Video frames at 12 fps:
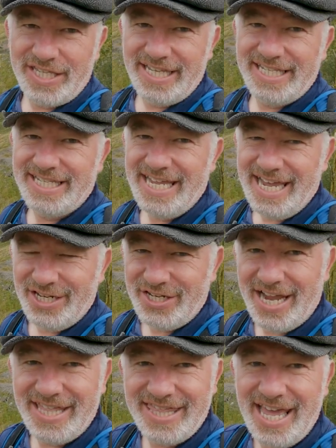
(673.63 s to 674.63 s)
to this stage,
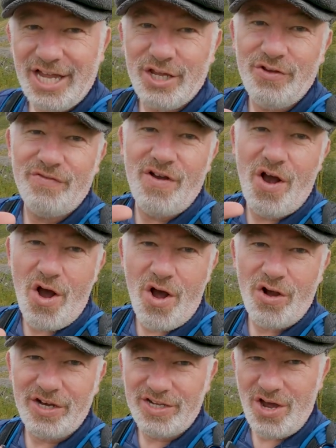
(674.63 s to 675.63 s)
and thank you for
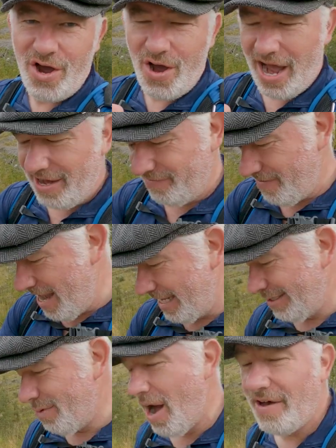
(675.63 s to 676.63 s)
all your
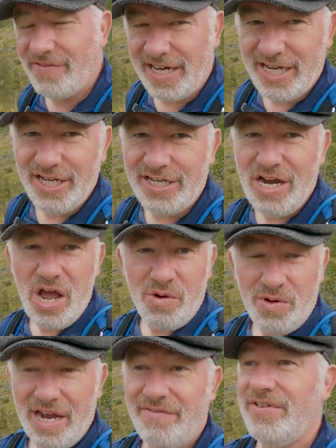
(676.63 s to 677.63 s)
advice. What have I learned?
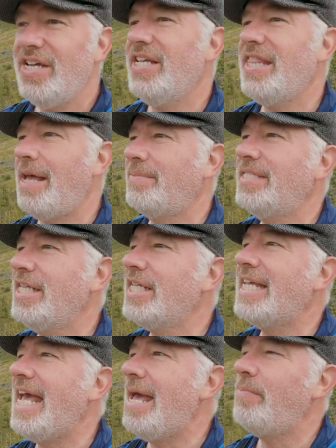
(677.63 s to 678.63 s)
Well, I've learned that I'm still
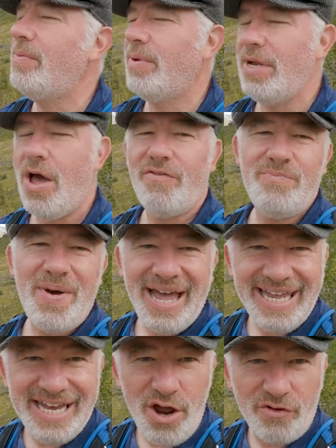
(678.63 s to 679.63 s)
capable of
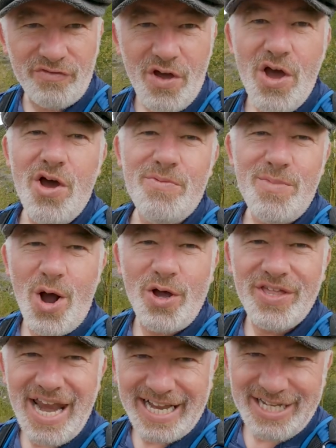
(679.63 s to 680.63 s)
biting off
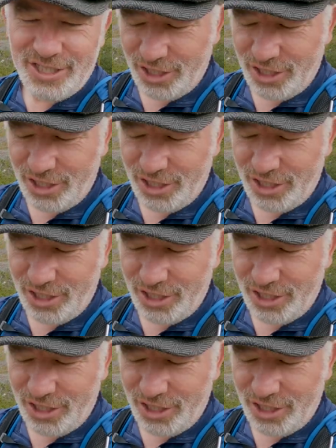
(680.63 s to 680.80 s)
more than I can